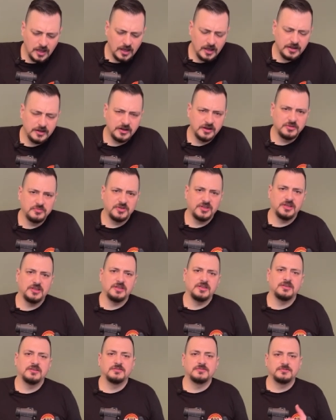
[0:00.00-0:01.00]
Uh, you're going to
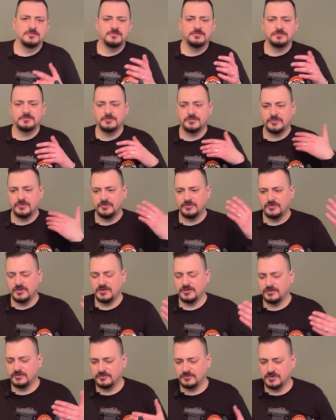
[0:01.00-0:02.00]
be
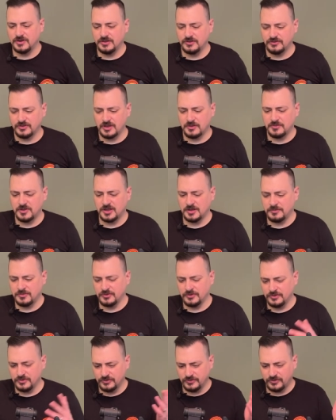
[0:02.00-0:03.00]
seeing some videos coming up.
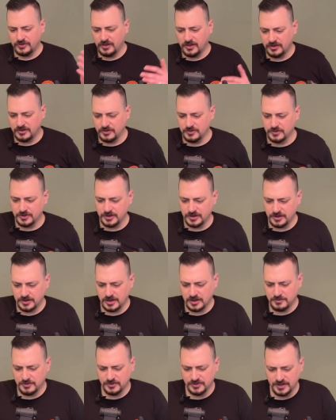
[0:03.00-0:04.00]
You'll see a new one in a
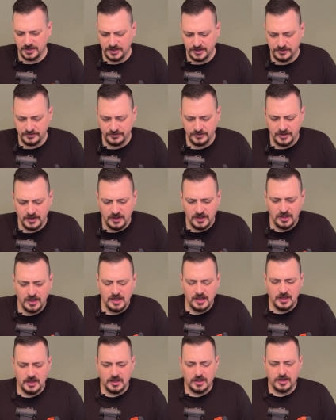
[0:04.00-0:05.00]
couple days.
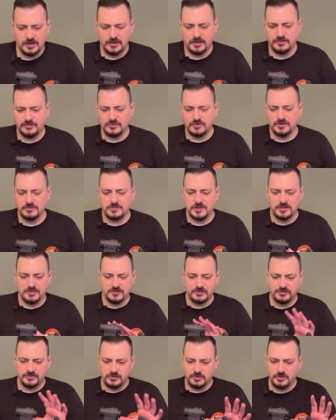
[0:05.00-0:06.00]
Uh, I just wanted to make
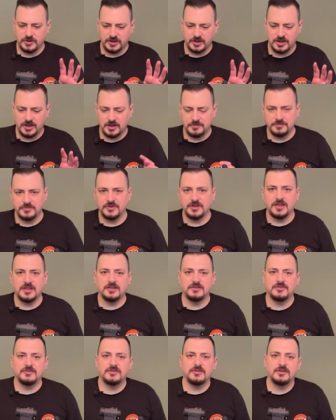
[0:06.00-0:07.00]
this quick
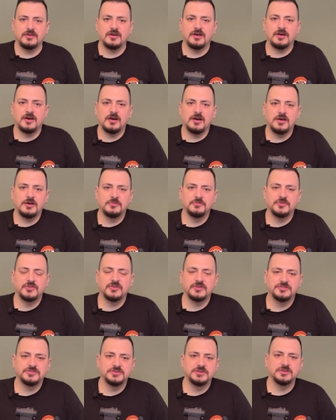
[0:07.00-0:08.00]
update um,
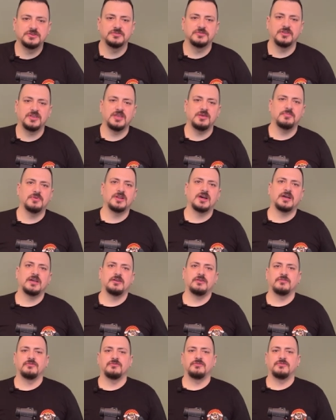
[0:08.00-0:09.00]
to let you know to keep an
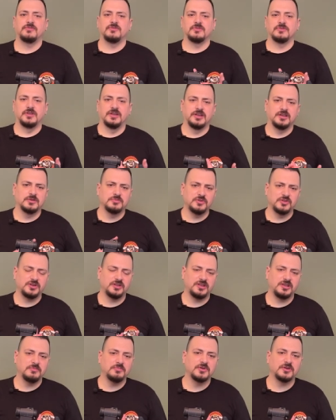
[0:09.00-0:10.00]
eye out for like
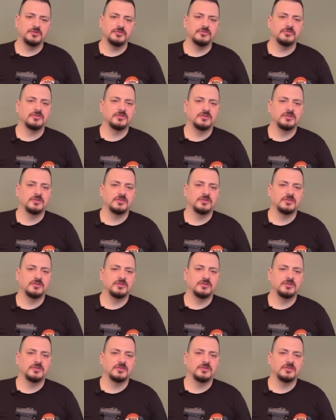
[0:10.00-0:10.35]
community posts.